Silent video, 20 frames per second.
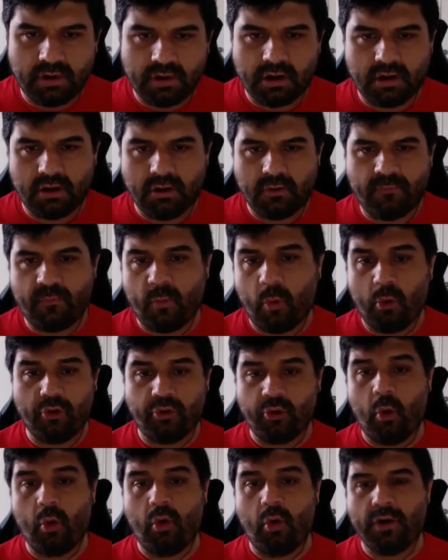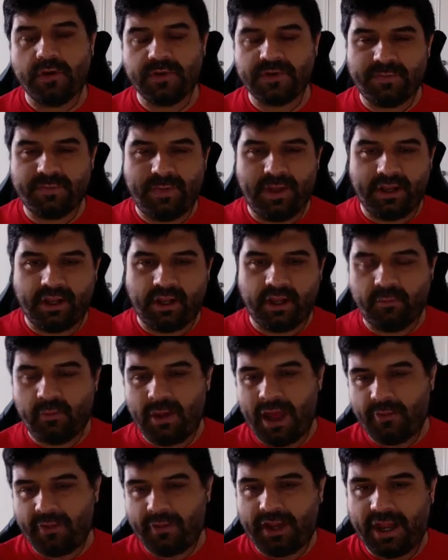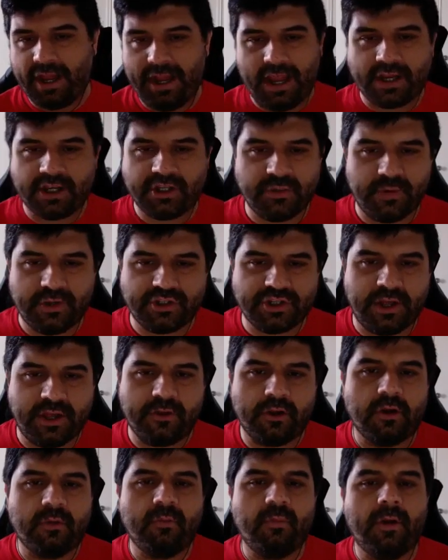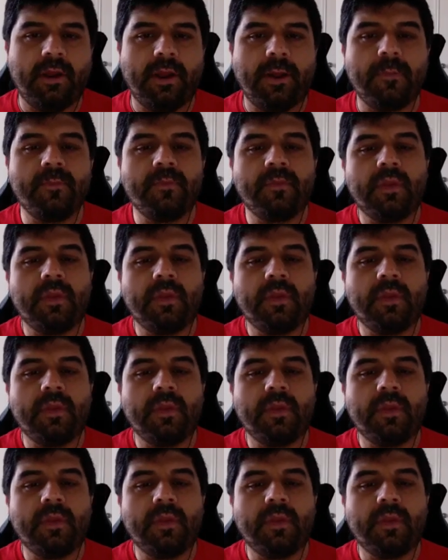or 4 doors, depending on how they connect to each other, right?